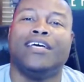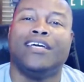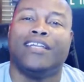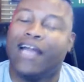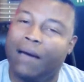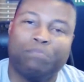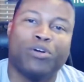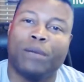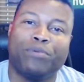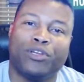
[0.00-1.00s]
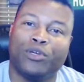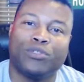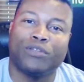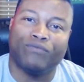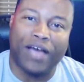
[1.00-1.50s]
Not put up your dukes
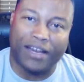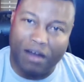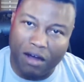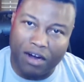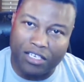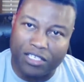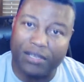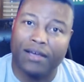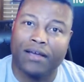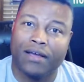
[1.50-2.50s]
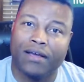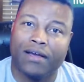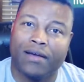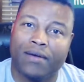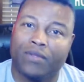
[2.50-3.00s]
and fight hard to
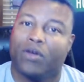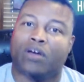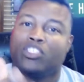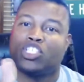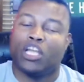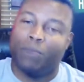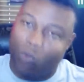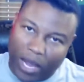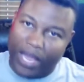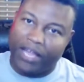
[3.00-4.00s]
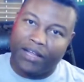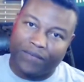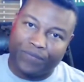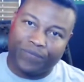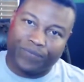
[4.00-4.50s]
slip away
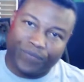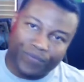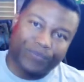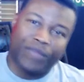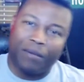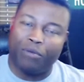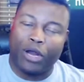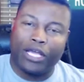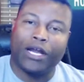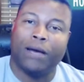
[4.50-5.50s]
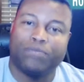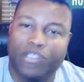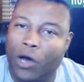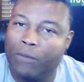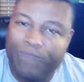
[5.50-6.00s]
and break it up.
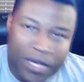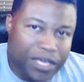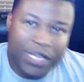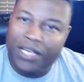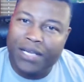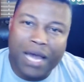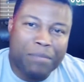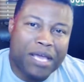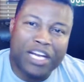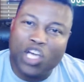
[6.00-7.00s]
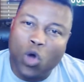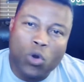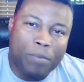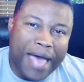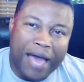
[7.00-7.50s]
So you got to be able to go to
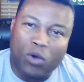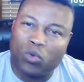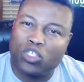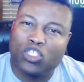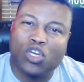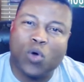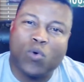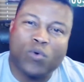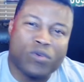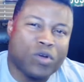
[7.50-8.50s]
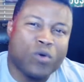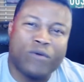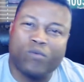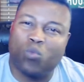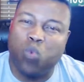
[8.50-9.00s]
battle, go to
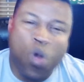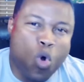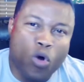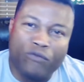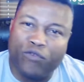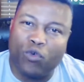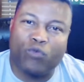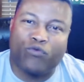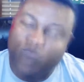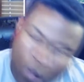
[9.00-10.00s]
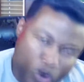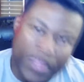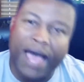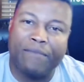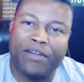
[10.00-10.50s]
war for
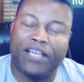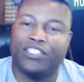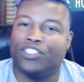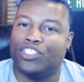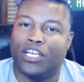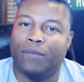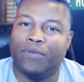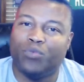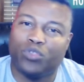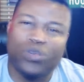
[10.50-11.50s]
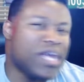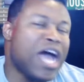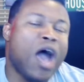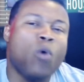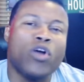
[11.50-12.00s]
that relationship. Do they
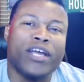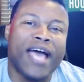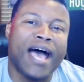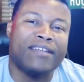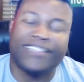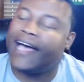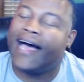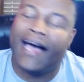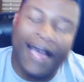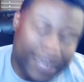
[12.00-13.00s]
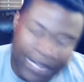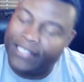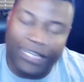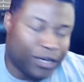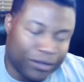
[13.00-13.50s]
all work out? Nah, they don't.
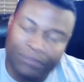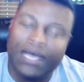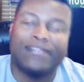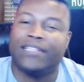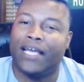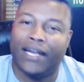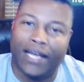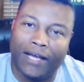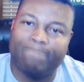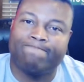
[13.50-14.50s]
I'm not saying that.